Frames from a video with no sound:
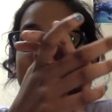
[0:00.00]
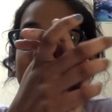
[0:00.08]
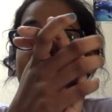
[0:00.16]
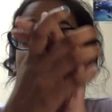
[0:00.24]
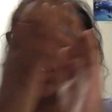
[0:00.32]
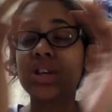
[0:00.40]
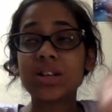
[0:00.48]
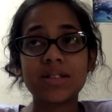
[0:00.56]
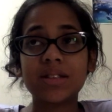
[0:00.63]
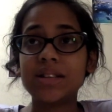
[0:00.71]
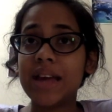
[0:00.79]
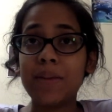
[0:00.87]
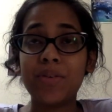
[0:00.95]
like just
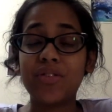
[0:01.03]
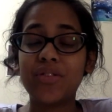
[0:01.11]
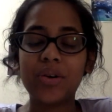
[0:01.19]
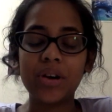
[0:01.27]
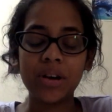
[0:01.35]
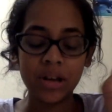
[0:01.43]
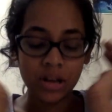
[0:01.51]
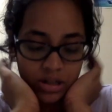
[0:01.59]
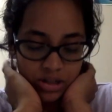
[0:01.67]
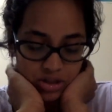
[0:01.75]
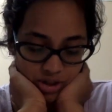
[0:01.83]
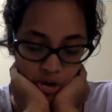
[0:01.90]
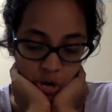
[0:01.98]
the day before.
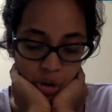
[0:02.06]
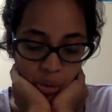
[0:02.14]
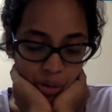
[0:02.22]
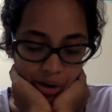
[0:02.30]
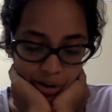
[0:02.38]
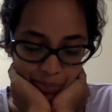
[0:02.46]
So